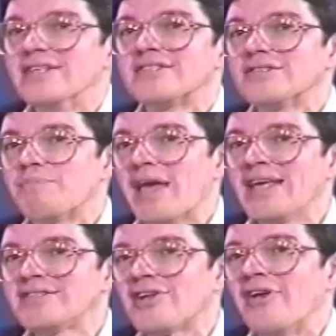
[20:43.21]
This is
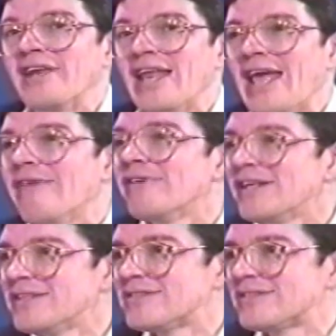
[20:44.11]
based on
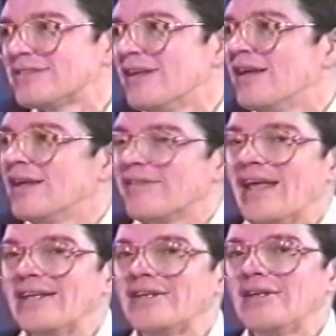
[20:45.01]
evidence
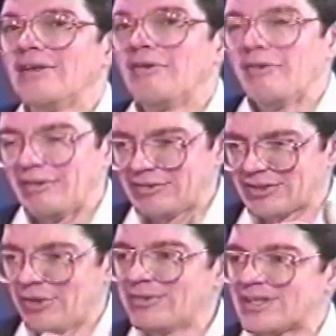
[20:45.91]
that
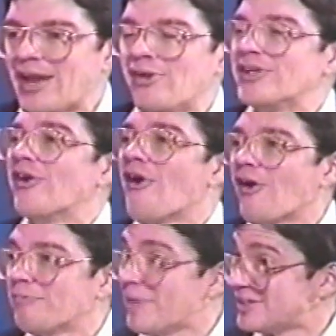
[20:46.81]
suits not only your
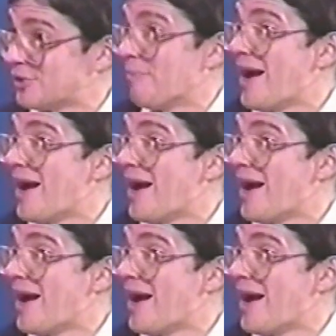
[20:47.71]
heart but your